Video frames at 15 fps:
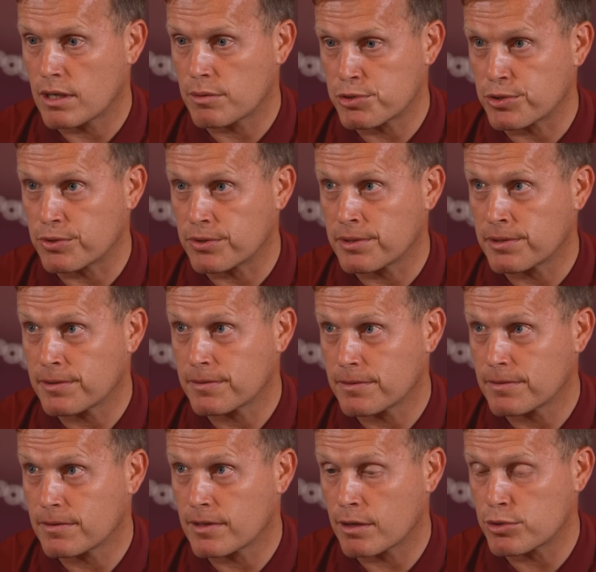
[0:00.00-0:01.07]
Absolutely.
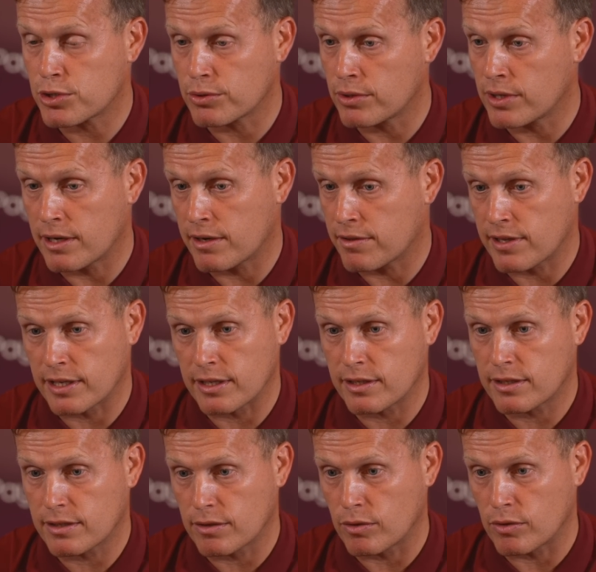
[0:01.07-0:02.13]
Absolutely, and I
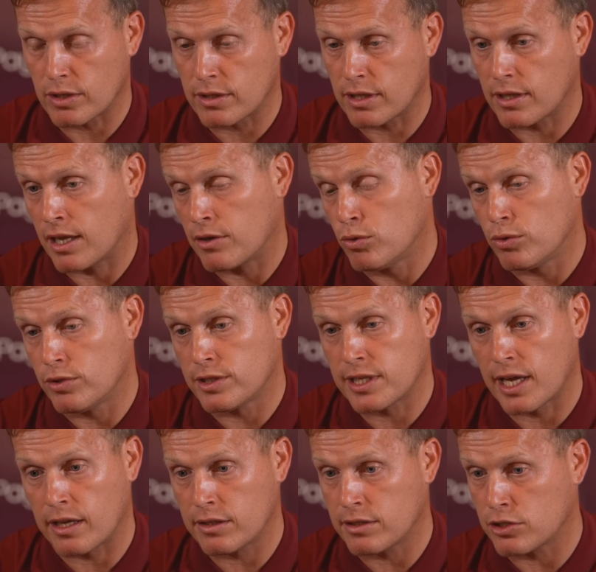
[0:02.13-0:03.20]
think I know the
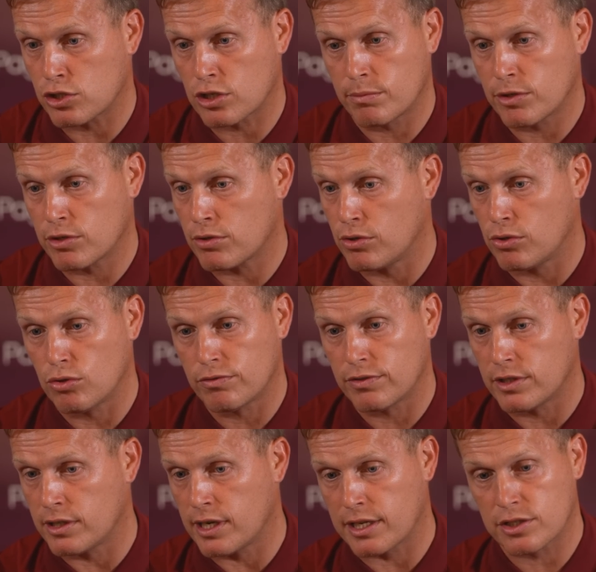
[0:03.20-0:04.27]
talent that's coming through over
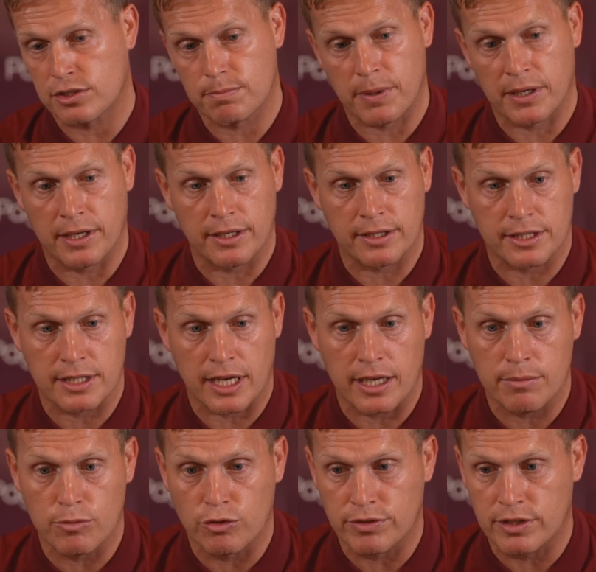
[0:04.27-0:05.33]
the next period of
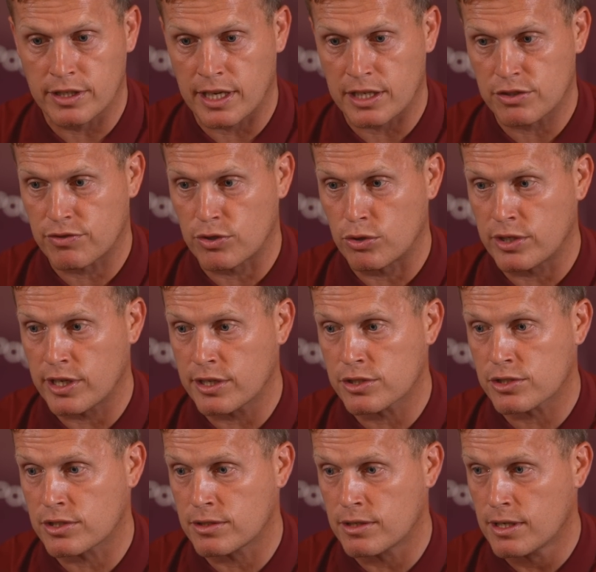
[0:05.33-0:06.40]
time, over the next few
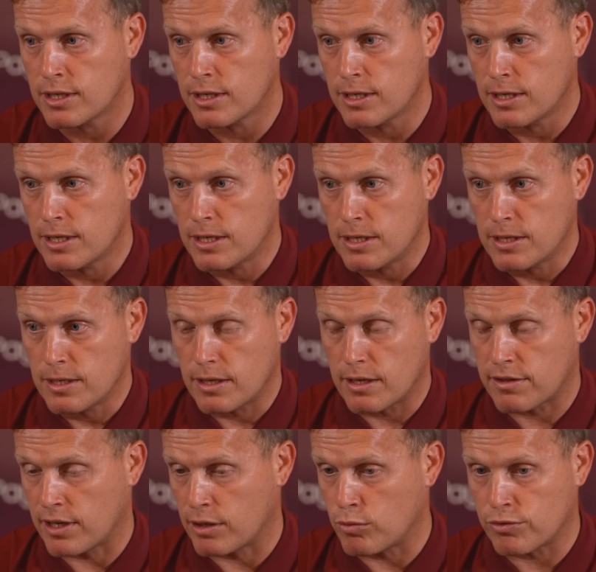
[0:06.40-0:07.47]
years, and
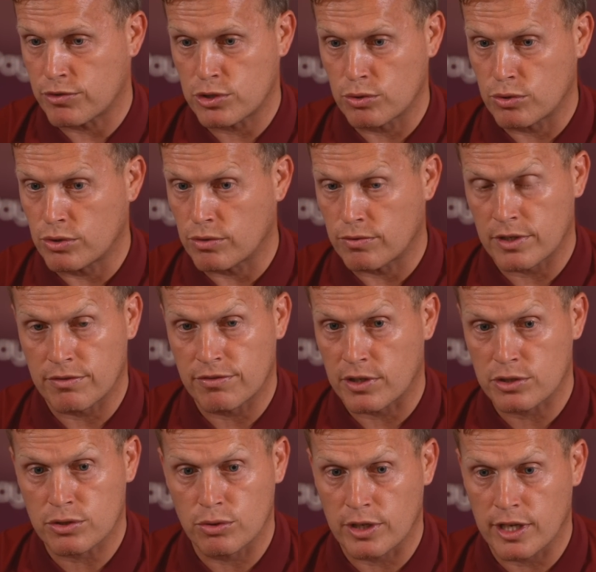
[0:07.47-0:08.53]
I think we've shown over the
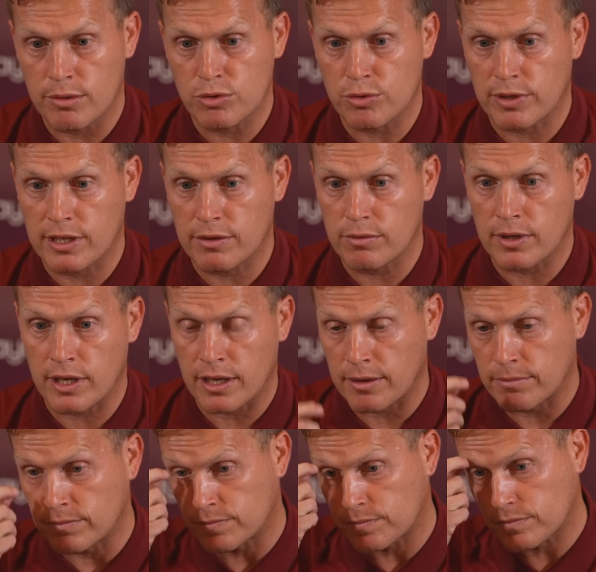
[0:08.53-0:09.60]
first two games
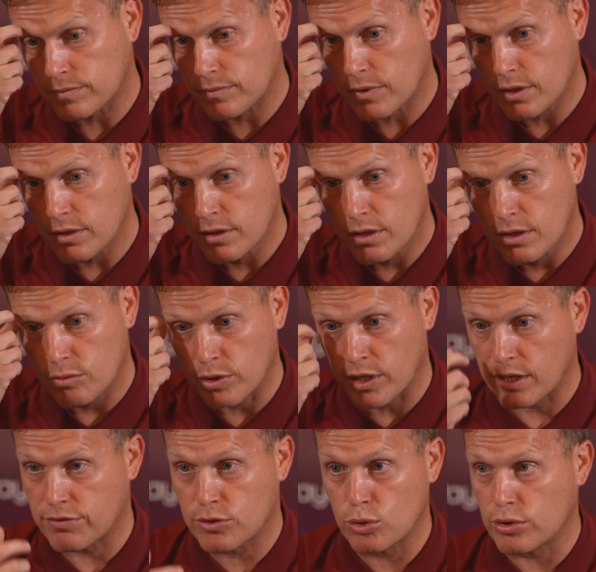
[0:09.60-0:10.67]
we
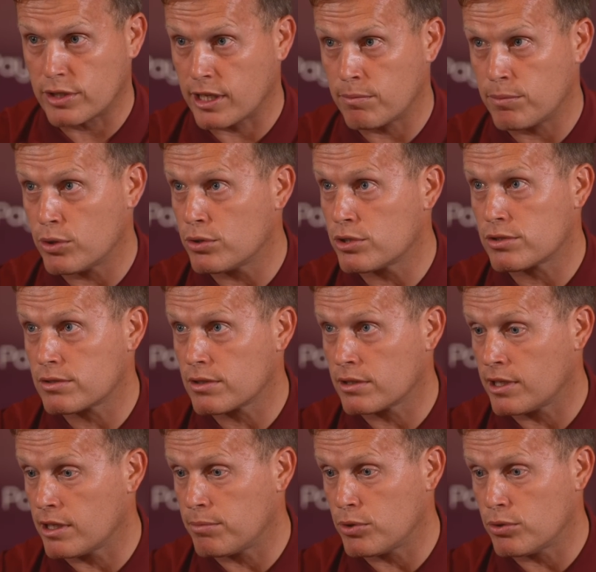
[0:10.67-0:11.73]
gave two
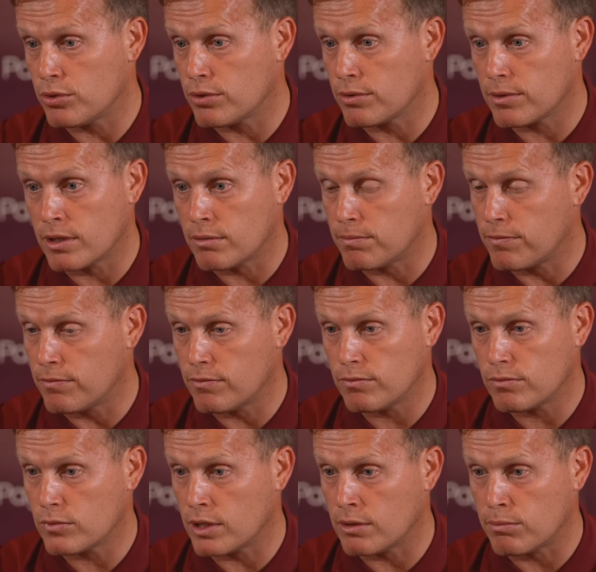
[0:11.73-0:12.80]
debut
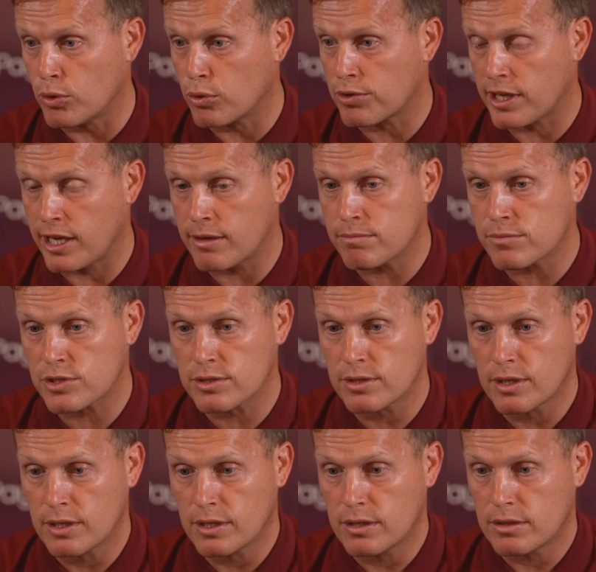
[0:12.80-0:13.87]
in both games,
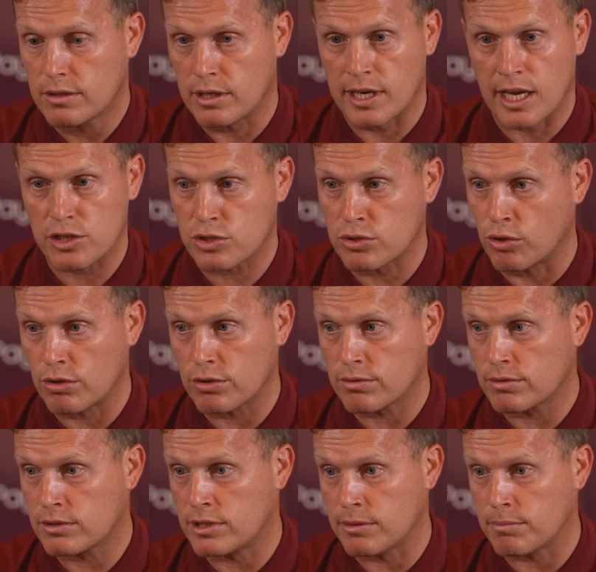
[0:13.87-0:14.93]
and that's
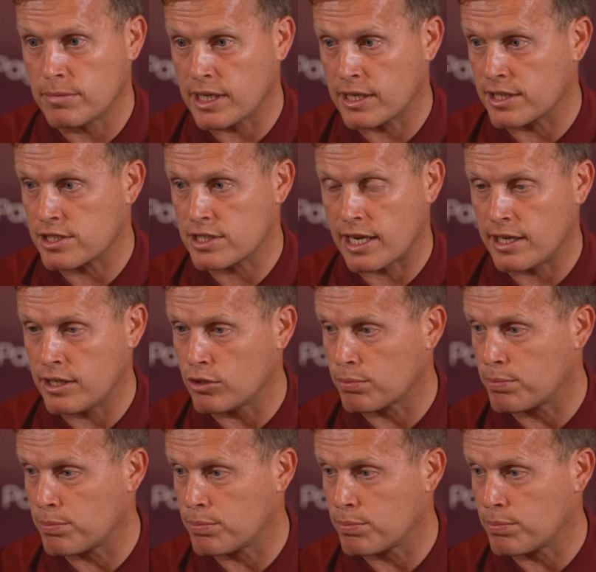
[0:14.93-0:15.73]
not to make a sign or